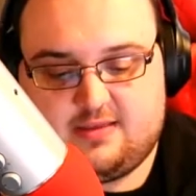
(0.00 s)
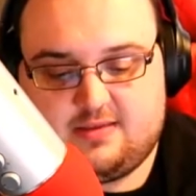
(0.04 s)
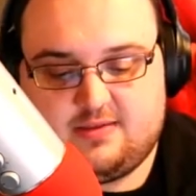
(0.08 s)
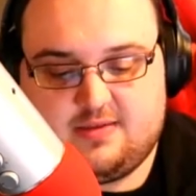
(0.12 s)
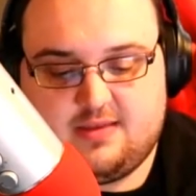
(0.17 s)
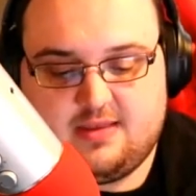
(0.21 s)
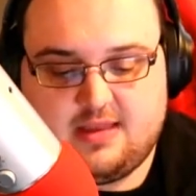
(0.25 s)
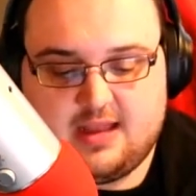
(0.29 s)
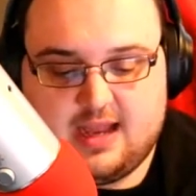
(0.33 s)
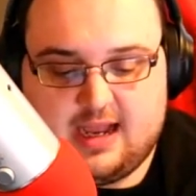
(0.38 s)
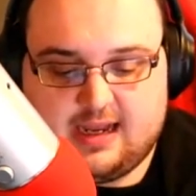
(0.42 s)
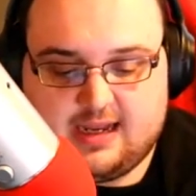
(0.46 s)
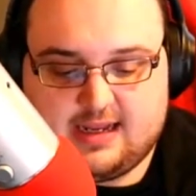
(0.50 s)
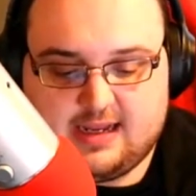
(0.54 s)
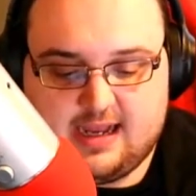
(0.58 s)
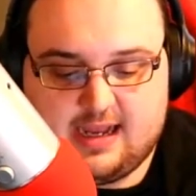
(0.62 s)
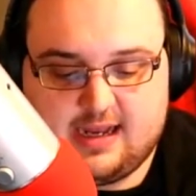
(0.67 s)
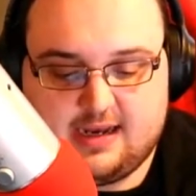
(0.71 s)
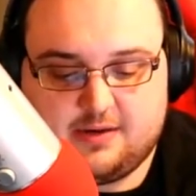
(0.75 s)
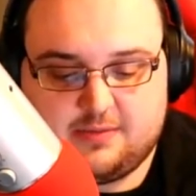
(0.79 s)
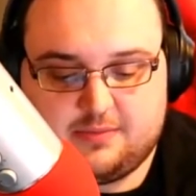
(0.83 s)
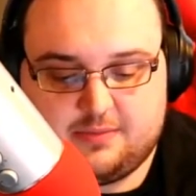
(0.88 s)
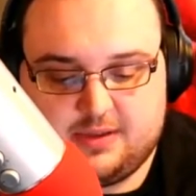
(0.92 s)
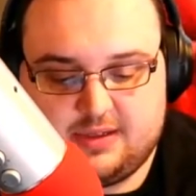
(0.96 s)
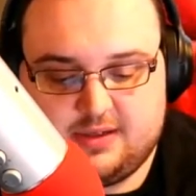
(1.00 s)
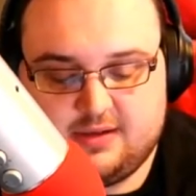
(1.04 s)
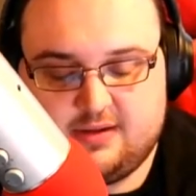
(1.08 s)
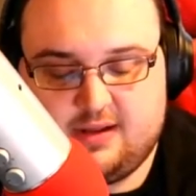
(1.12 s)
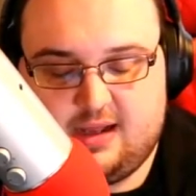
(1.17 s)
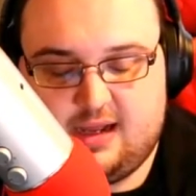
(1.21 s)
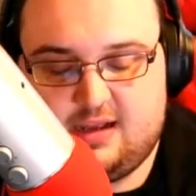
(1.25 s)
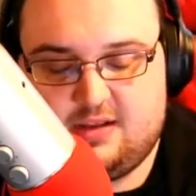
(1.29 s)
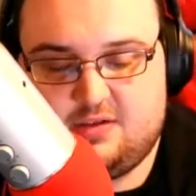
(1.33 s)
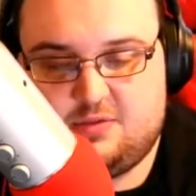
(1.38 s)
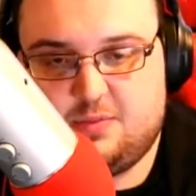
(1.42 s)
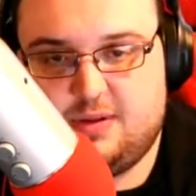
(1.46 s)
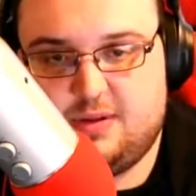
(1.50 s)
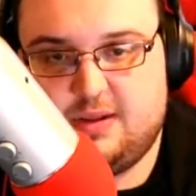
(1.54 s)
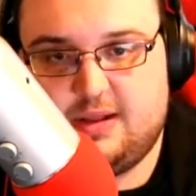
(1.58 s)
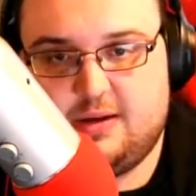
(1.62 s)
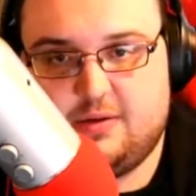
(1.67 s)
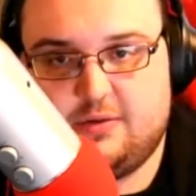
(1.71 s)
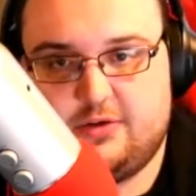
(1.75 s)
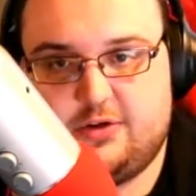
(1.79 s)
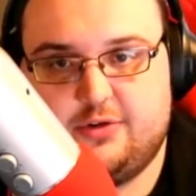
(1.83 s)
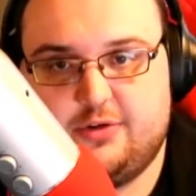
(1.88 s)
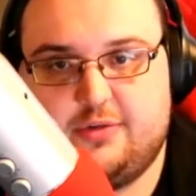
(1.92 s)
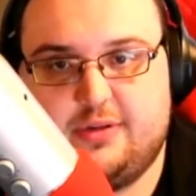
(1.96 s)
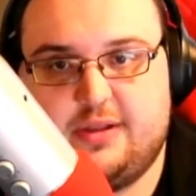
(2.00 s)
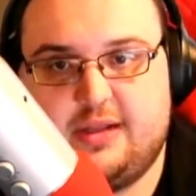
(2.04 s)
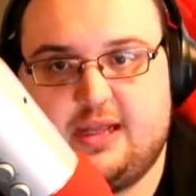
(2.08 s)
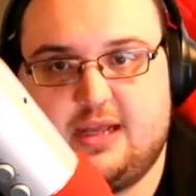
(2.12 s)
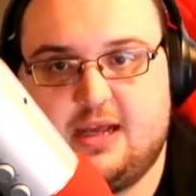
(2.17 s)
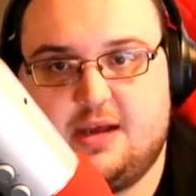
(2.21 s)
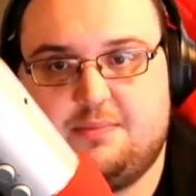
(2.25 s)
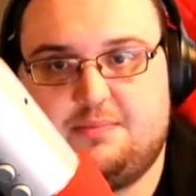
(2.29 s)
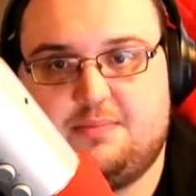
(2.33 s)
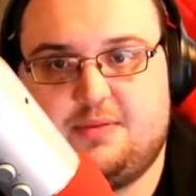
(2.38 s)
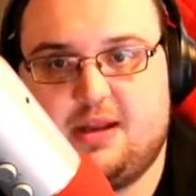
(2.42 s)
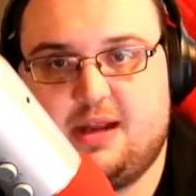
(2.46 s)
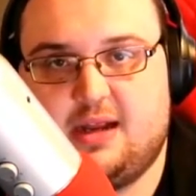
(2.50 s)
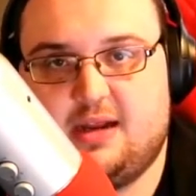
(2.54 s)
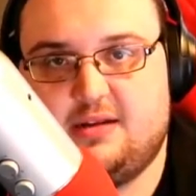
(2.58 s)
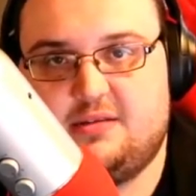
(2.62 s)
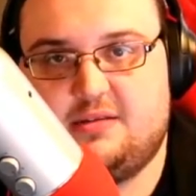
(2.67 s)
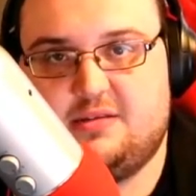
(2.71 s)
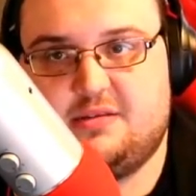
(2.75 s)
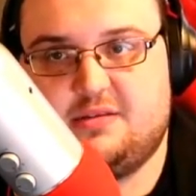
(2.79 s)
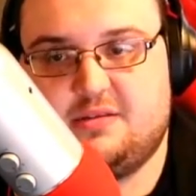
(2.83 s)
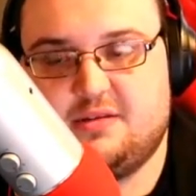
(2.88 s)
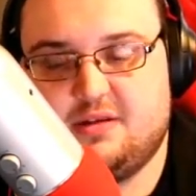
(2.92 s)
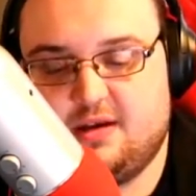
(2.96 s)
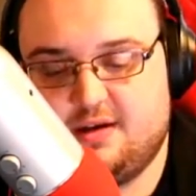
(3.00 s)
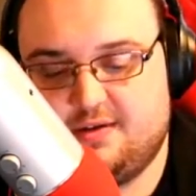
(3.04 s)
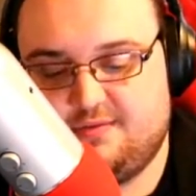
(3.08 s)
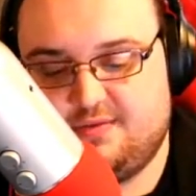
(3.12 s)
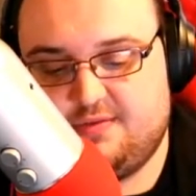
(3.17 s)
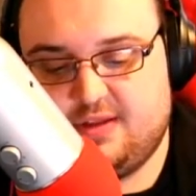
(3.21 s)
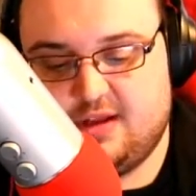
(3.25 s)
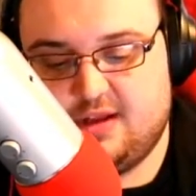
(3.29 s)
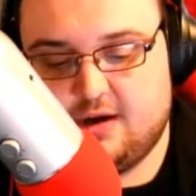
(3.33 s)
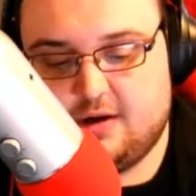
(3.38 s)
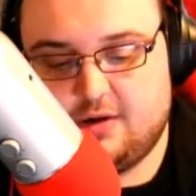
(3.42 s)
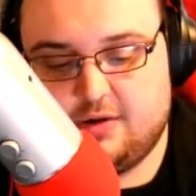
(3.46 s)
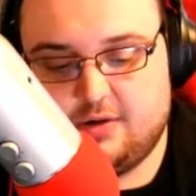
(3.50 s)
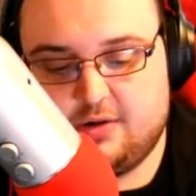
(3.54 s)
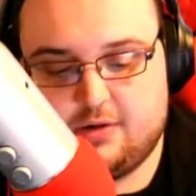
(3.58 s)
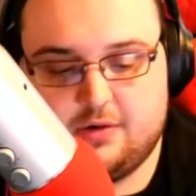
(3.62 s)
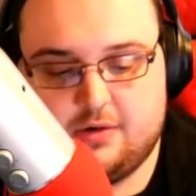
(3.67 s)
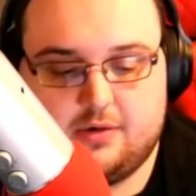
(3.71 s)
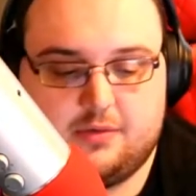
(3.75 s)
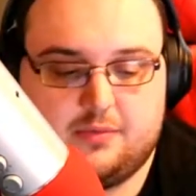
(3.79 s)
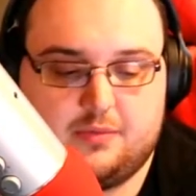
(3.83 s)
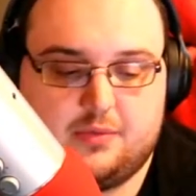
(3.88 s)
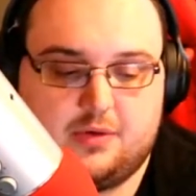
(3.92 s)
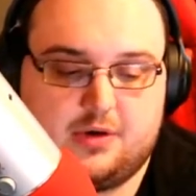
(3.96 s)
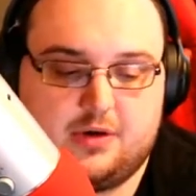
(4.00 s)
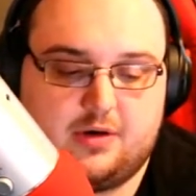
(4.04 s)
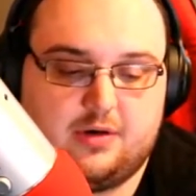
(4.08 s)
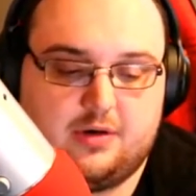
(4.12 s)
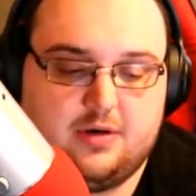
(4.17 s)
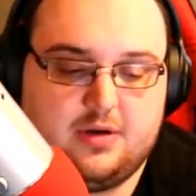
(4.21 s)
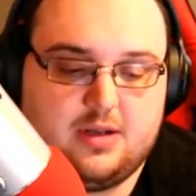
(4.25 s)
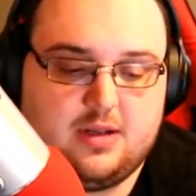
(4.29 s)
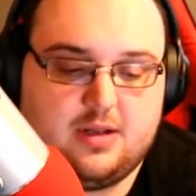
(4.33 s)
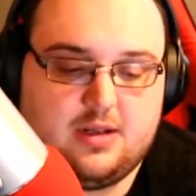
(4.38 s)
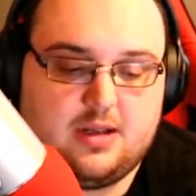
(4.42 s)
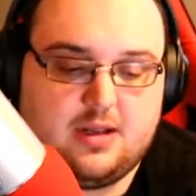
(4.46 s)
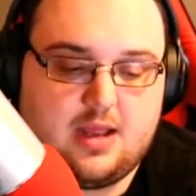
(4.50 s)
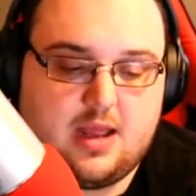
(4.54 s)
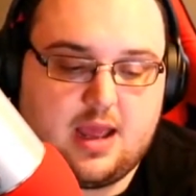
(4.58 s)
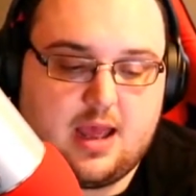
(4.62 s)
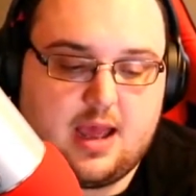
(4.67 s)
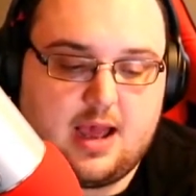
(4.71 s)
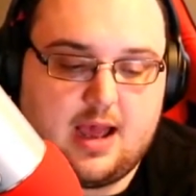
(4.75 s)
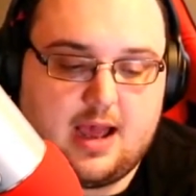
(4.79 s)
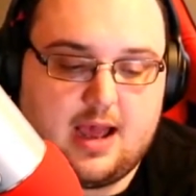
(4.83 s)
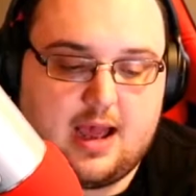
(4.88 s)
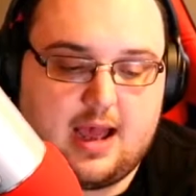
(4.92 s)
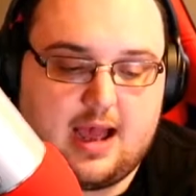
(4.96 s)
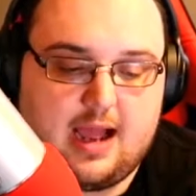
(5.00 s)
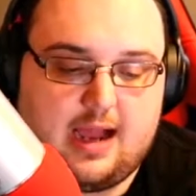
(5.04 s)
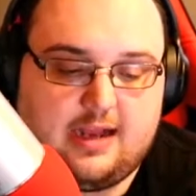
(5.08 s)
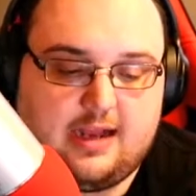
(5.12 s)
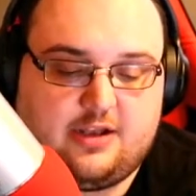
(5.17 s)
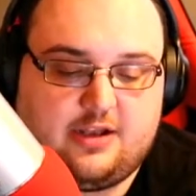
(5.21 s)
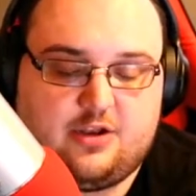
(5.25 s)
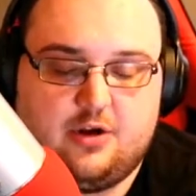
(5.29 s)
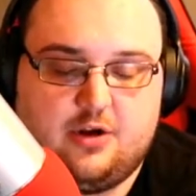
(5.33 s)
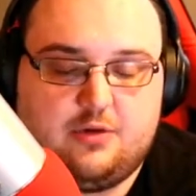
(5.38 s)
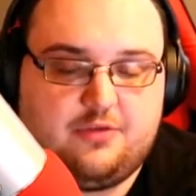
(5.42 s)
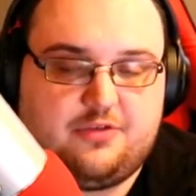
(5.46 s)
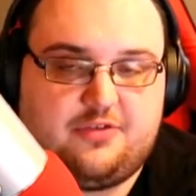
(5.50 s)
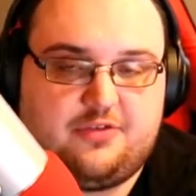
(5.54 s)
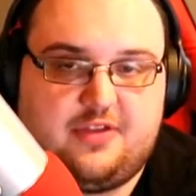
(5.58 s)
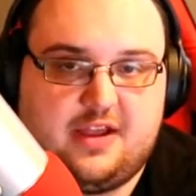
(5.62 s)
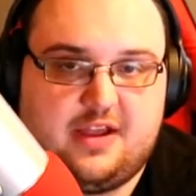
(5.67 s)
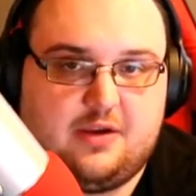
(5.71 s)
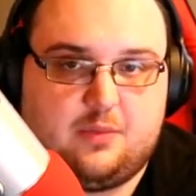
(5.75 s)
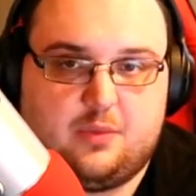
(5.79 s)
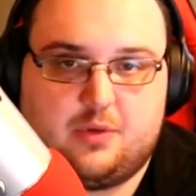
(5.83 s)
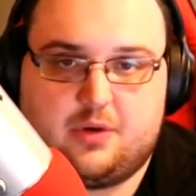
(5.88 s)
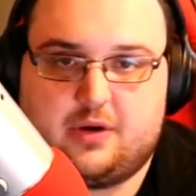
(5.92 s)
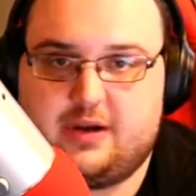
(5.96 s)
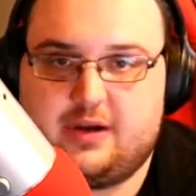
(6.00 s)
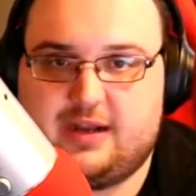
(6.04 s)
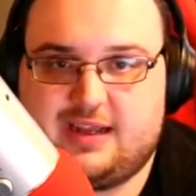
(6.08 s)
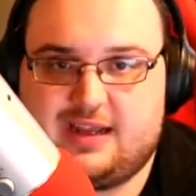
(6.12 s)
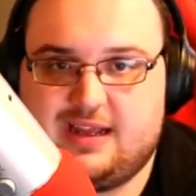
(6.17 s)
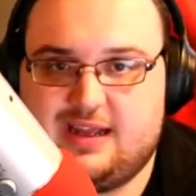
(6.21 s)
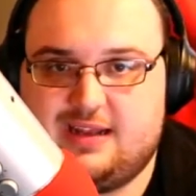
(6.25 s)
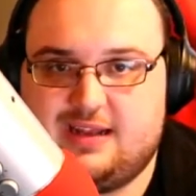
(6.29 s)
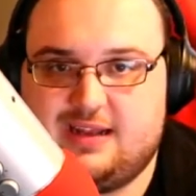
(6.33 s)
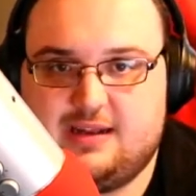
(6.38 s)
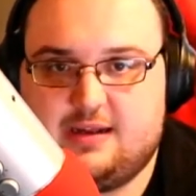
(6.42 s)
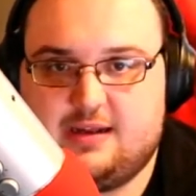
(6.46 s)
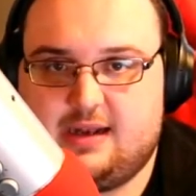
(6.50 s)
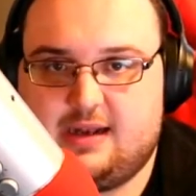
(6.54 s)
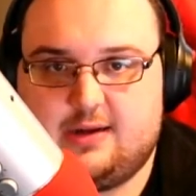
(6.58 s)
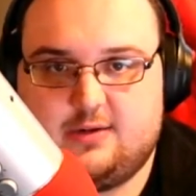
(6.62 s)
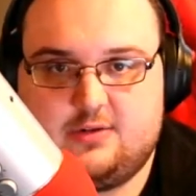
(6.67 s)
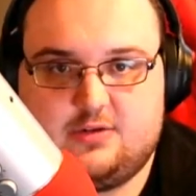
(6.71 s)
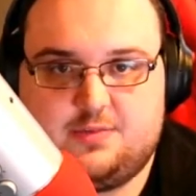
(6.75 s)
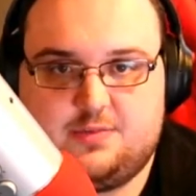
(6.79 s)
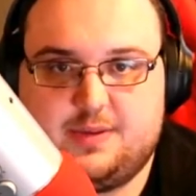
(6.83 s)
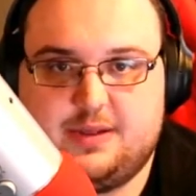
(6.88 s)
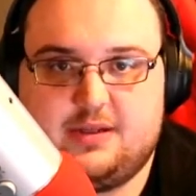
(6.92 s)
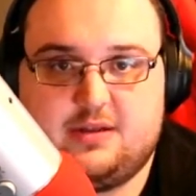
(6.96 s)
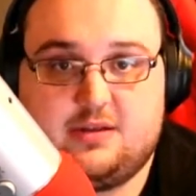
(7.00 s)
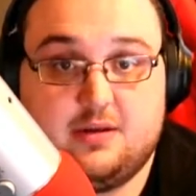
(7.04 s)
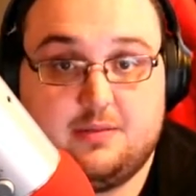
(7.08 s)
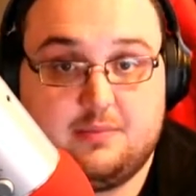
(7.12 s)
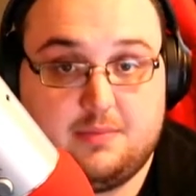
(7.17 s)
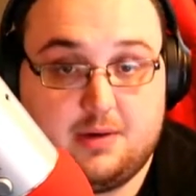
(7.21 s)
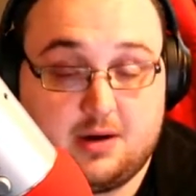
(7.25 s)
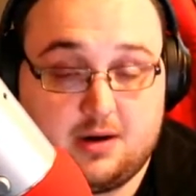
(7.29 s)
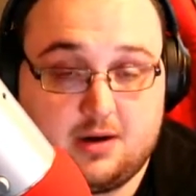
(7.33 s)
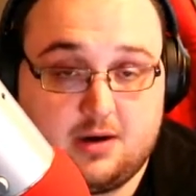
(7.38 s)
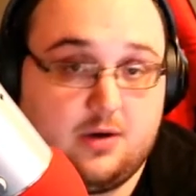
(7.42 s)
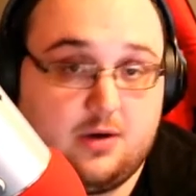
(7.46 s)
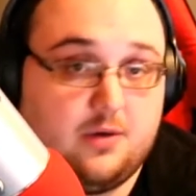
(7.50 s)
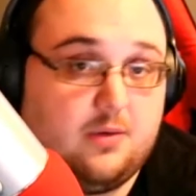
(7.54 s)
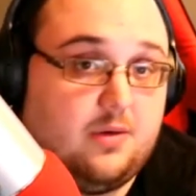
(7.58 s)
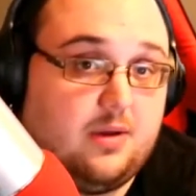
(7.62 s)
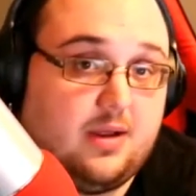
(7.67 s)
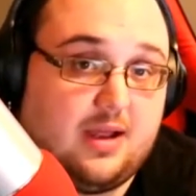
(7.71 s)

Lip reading: I kind of realized when they were doing the updates of the article were I don't think we're going to get an announcement tomorrow.